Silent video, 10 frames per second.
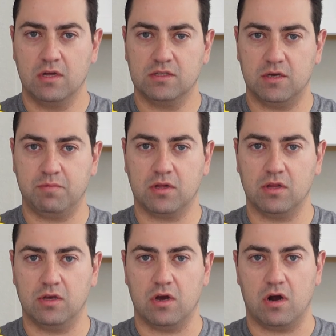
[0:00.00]

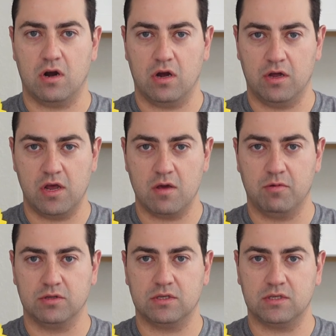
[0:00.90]
typically are
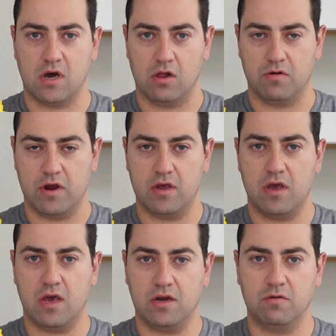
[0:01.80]
unable to tolerate
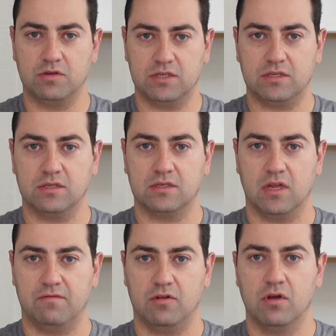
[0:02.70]
any resistance
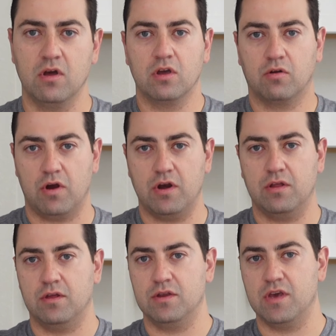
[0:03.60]
level greater
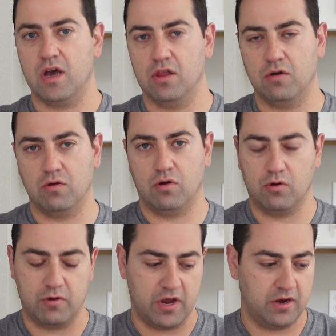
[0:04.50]
than yellow or
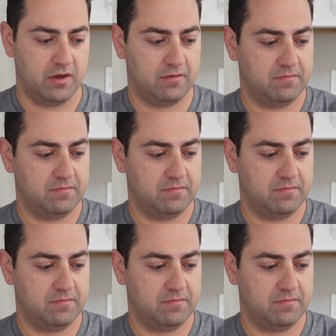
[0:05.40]
red.